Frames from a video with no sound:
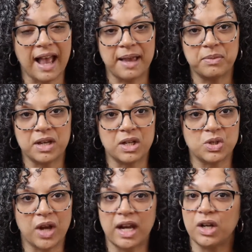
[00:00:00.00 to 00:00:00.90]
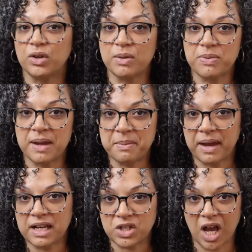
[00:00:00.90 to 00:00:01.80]
I'm going to try to group them
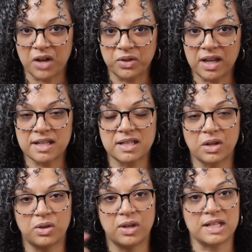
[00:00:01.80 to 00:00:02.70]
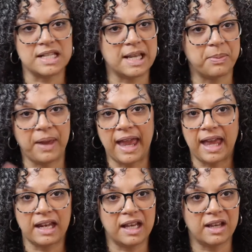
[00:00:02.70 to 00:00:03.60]
by genre so you can skip
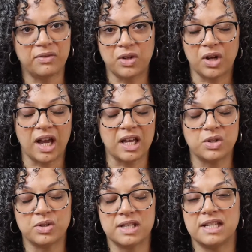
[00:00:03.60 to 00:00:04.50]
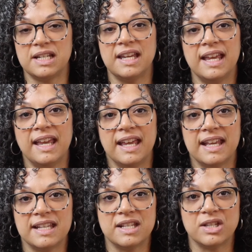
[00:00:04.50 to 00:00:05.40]
ahead if you're not interested
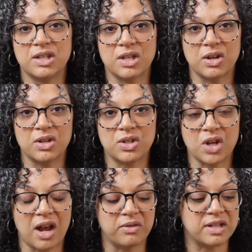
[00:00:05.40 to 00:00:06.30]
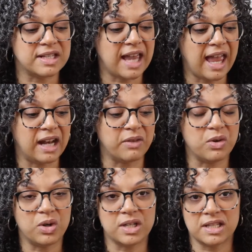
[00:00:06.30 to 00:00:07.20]
in certain genres. And of
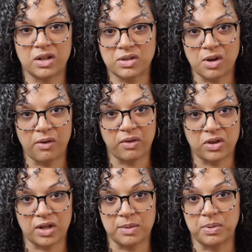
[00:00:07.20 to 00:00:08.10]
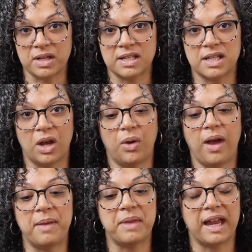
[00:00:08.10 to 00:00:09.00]
course, there's over 30 books, so
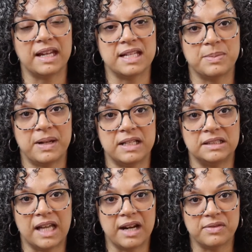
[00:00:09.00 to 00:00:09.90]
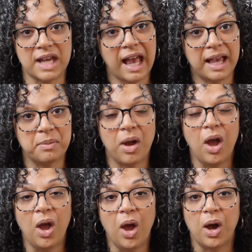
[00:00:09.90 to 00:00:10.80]
I'm not going to spend a lot of time
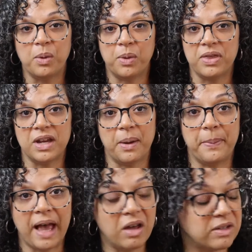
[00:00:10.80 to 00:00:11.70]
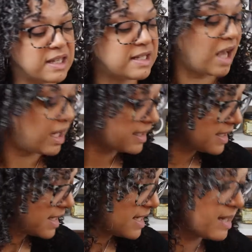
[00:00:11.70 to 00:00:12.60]
on what they're about because
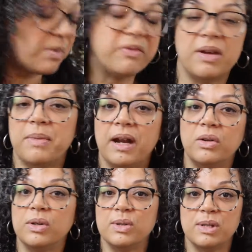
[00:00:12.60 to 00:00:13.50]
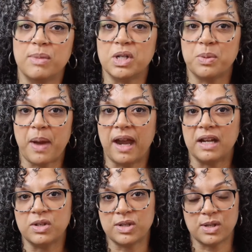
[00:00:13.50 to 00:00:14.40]
honestly, some of them I don't know too much about.
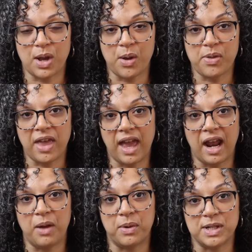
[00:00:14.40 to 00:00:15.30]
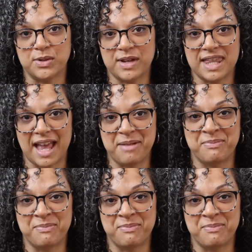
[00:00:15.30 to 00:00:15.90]
I just know that I want to read them.